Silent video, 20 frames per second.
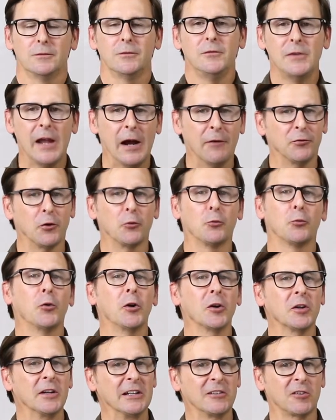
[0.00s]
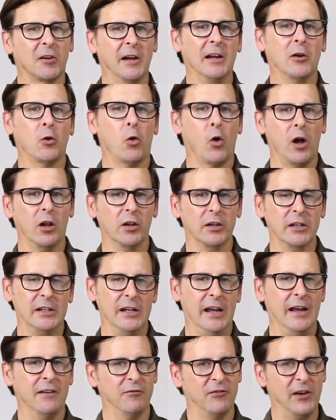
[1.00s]
Now for really great
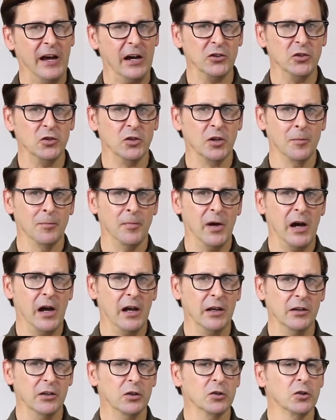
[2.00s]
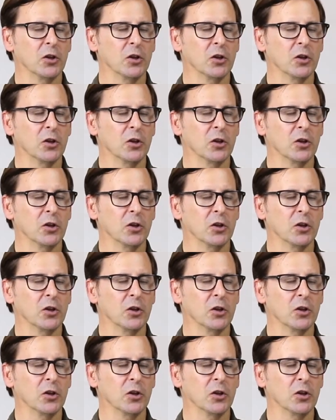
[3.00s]
quality and value combined,